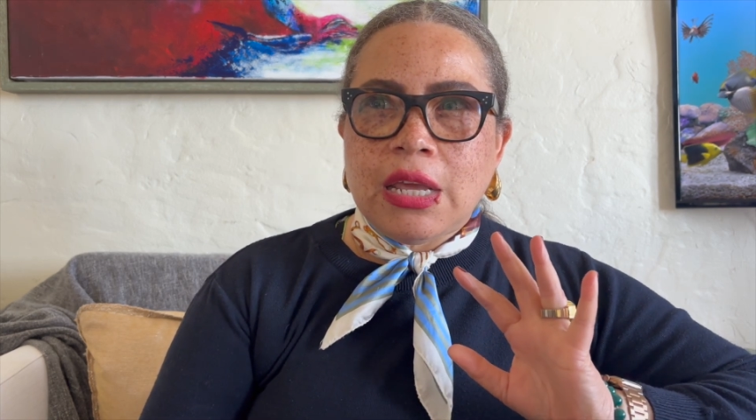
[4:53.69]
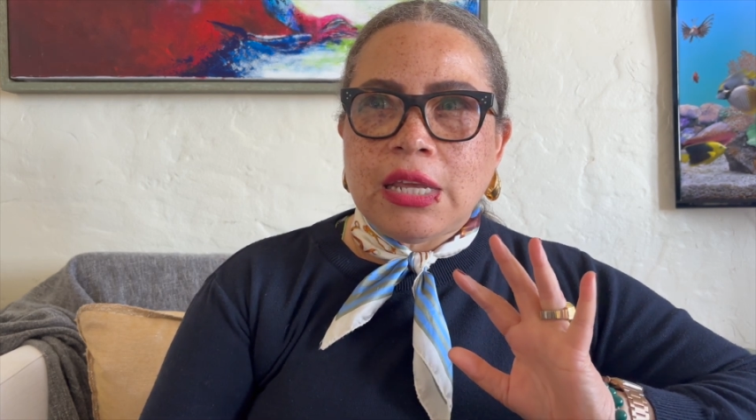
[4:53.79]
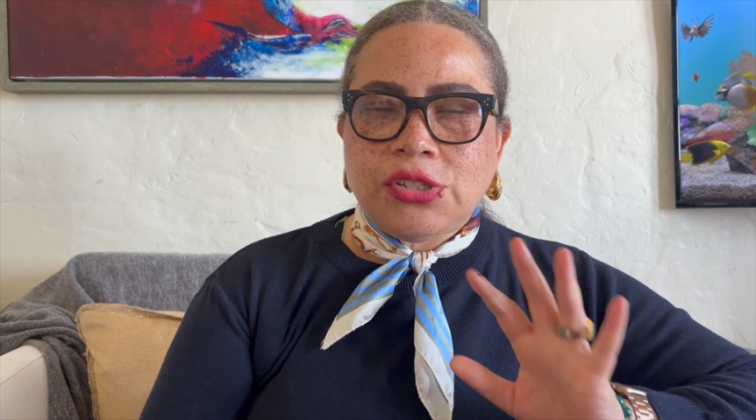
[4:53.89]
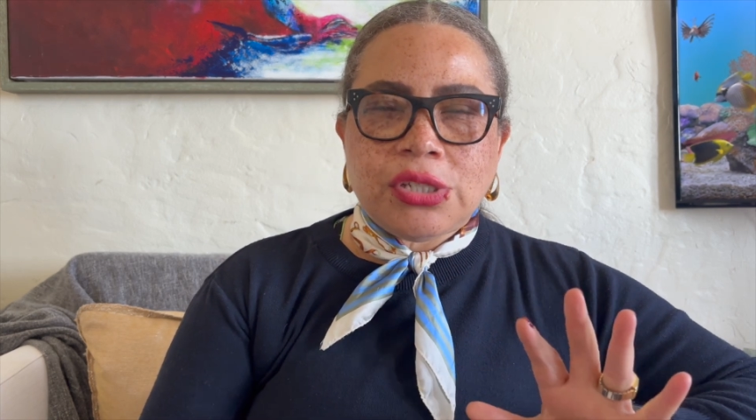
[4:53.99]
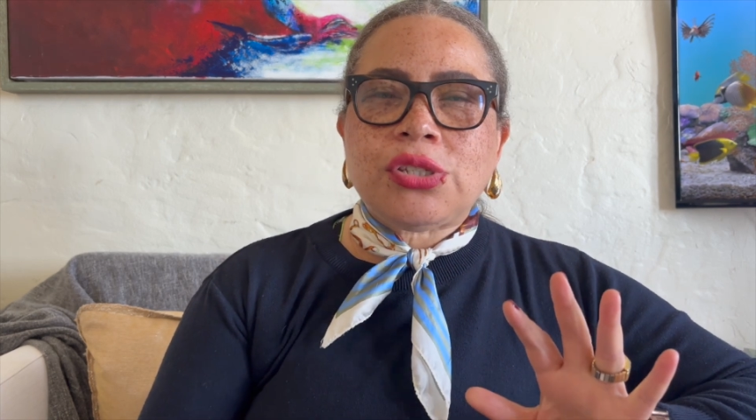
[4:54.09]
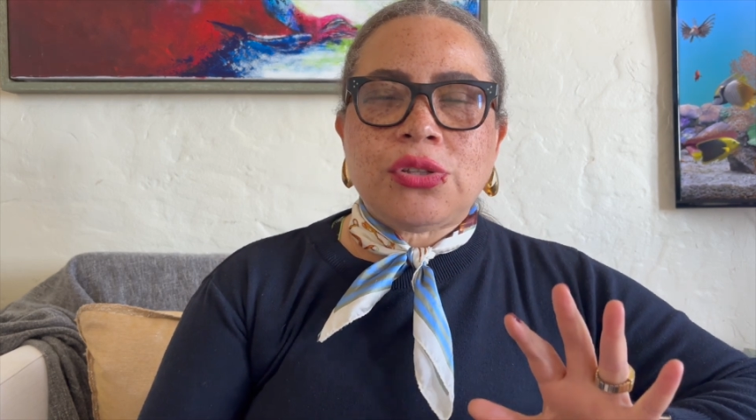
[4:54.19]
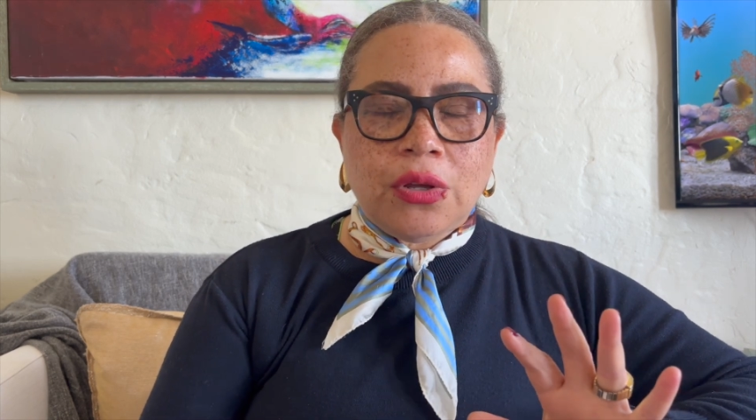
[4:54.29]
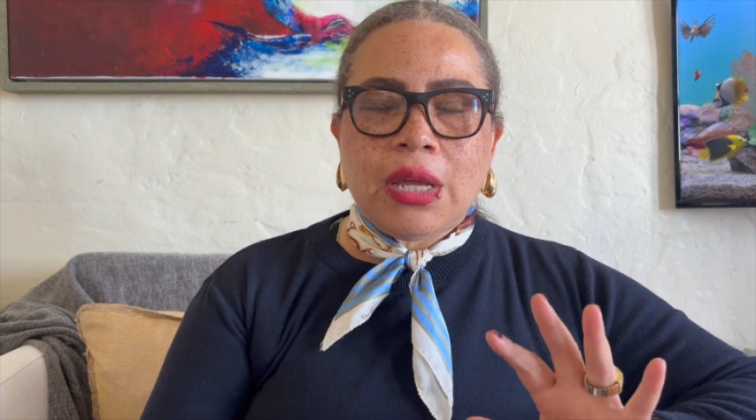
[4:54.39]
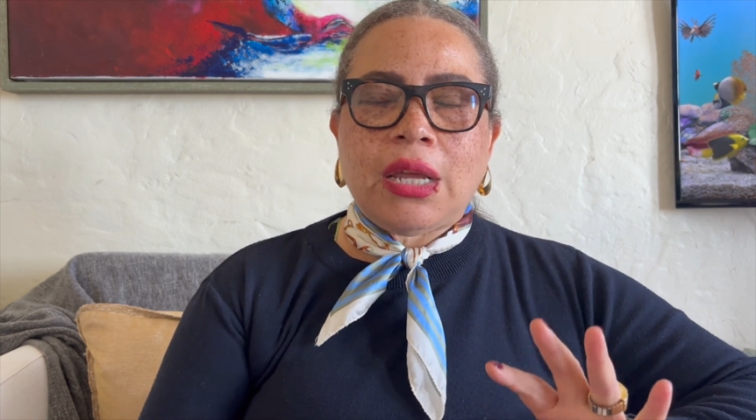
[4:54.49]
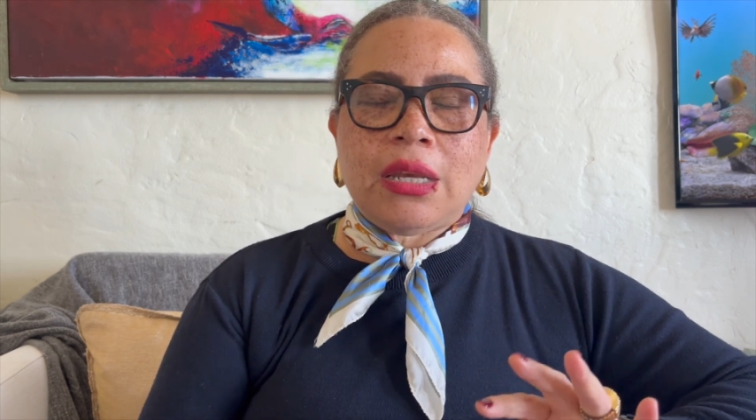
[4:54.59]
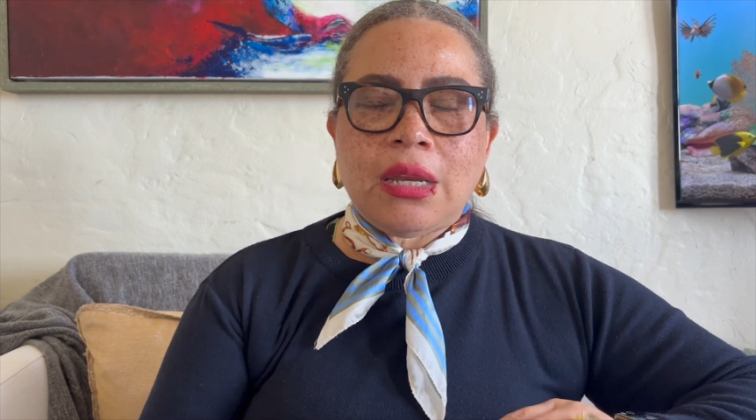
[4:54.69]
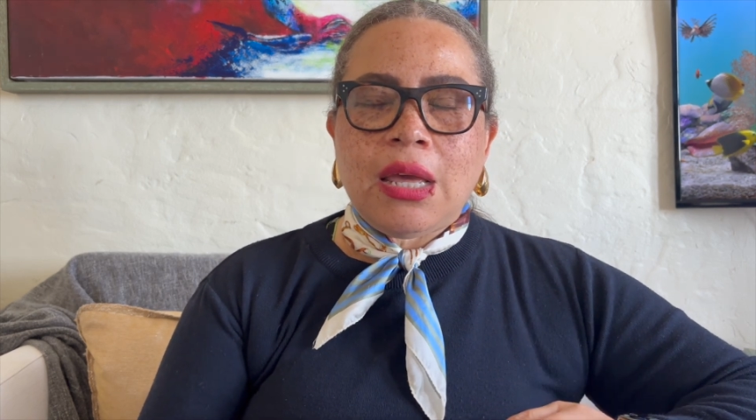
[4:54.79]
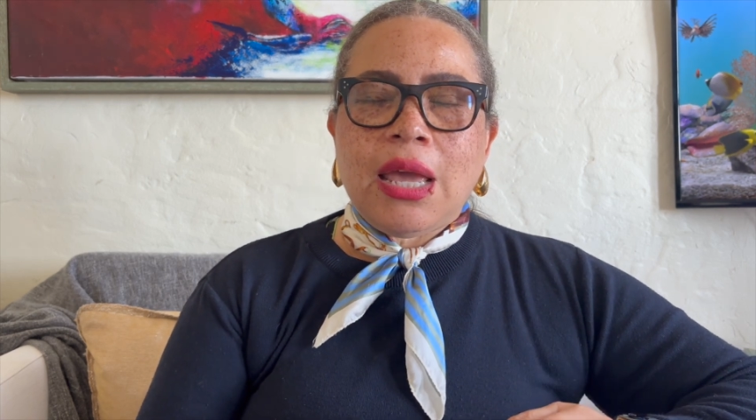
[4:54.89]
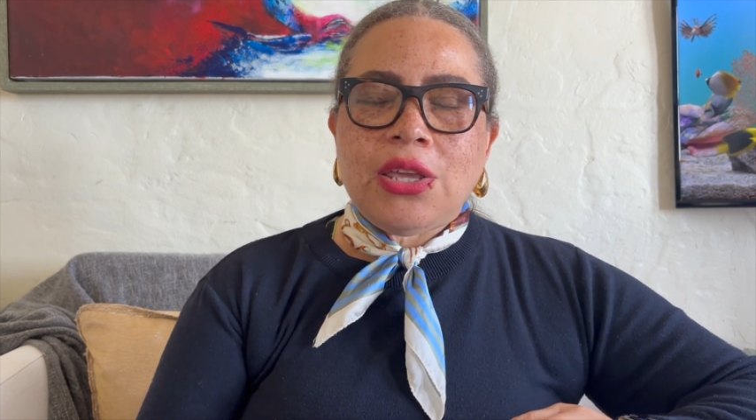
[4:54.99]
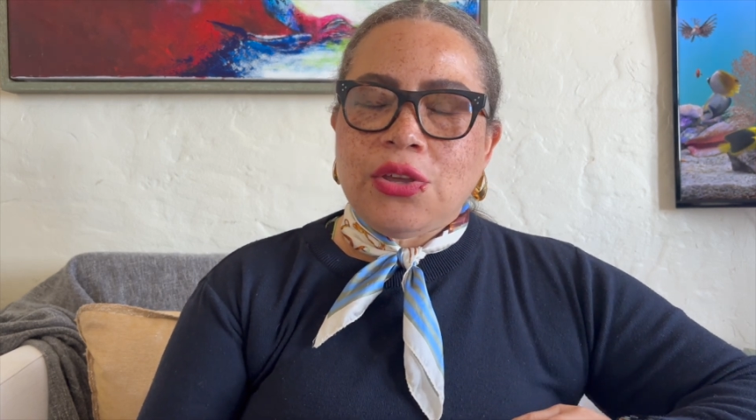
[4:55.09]
just looking
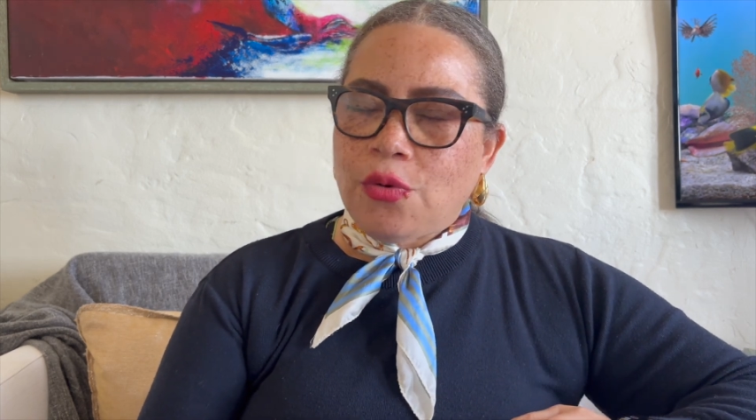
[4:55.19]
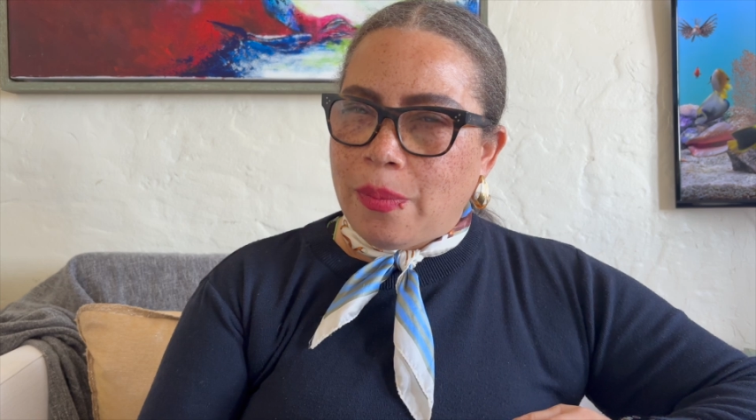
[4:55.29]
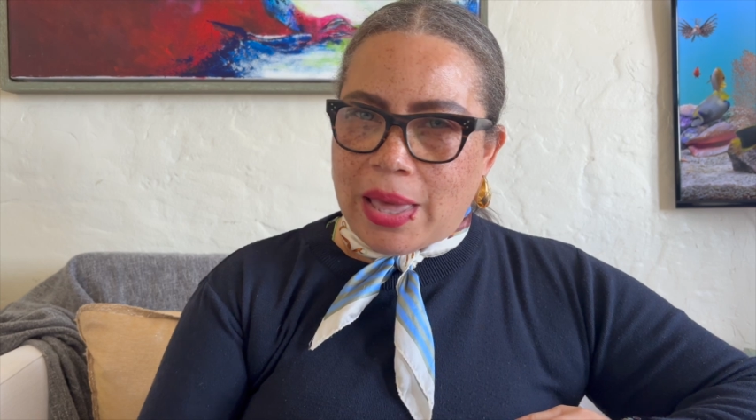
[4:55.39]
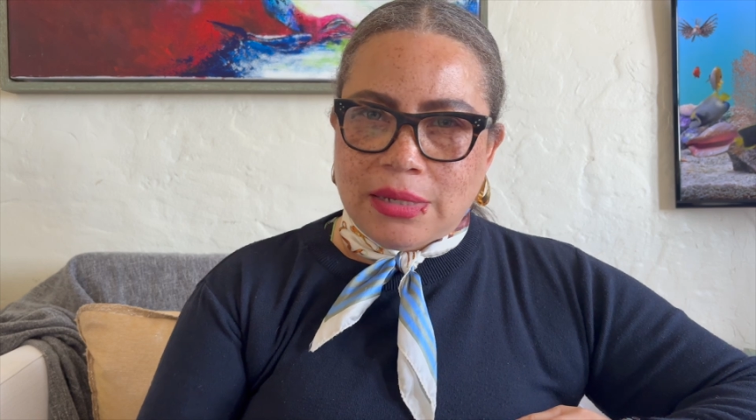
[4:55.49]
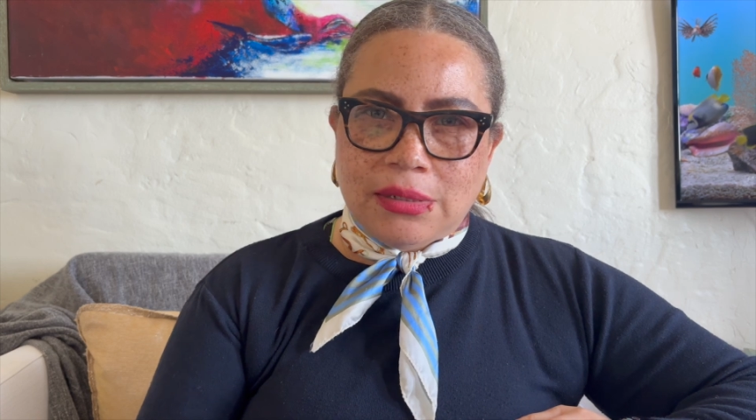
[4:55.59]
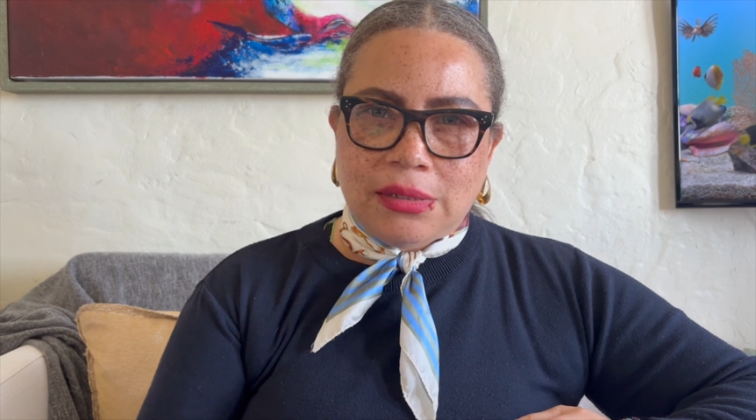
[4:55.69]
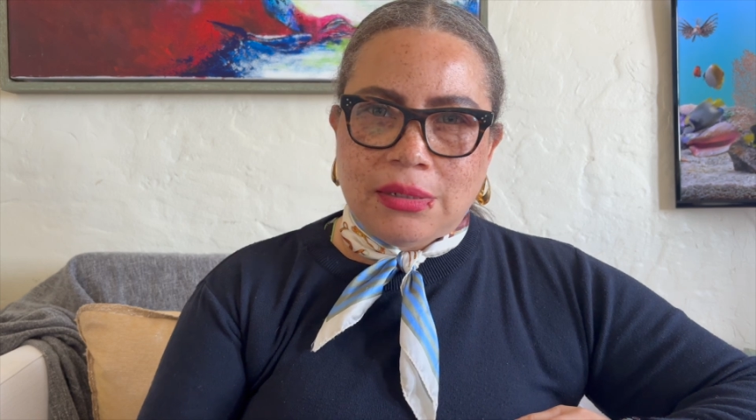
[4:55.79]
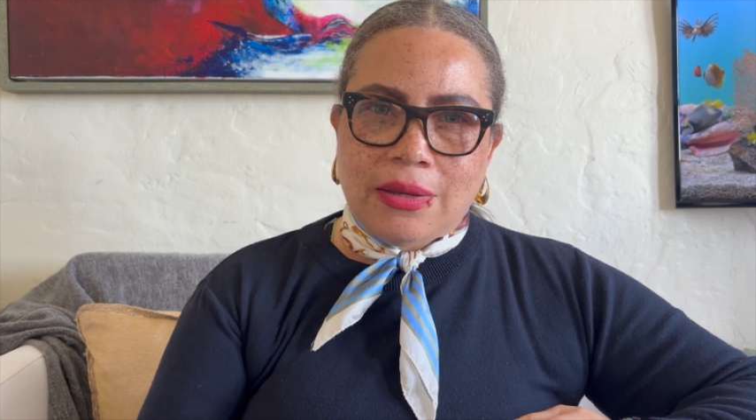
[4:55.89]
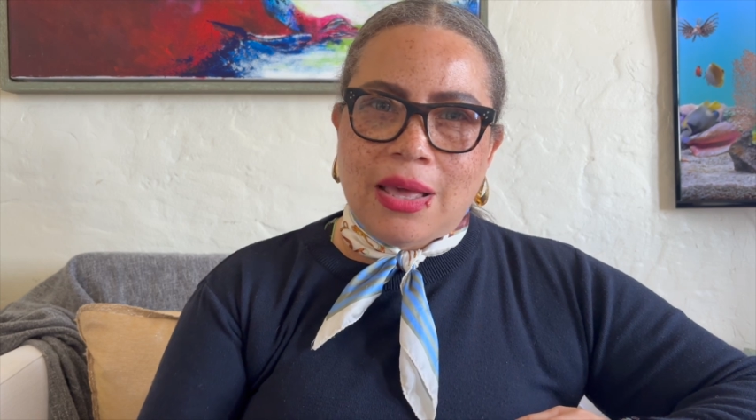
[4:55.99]
your best.